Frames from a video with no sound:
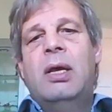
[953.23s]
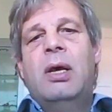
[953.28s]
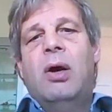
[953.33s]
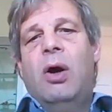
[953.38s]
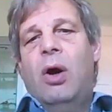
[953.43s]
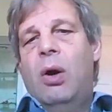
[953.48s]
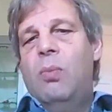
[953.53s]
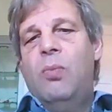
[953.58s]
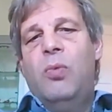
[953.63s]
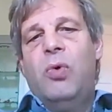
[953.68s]

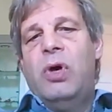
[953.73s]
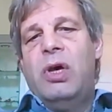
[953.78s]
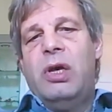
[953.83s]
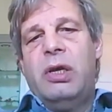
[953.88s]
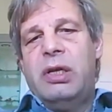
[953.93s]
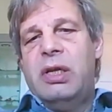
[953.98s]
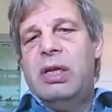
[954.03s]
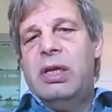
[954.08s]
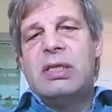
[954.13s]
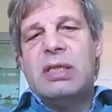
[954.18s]

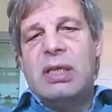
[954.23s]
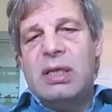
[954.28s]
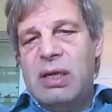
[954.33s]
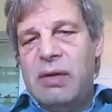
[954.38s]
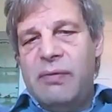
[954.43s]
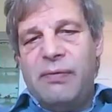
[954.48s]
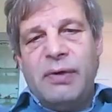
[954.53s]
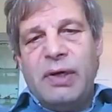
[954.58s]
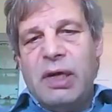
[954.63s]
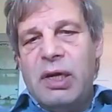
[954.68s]
homework, it's a
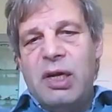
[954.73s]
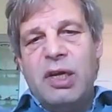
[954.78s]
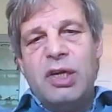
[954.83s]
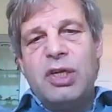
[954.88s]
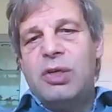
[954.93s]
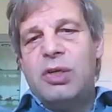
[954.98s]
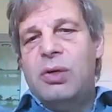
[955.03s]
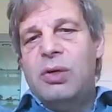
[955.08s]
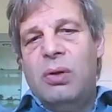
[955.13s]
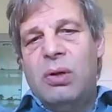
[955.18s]
different
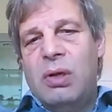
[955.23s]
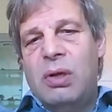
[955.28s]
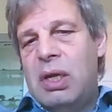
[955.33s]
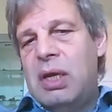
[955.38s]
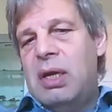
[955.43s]
issue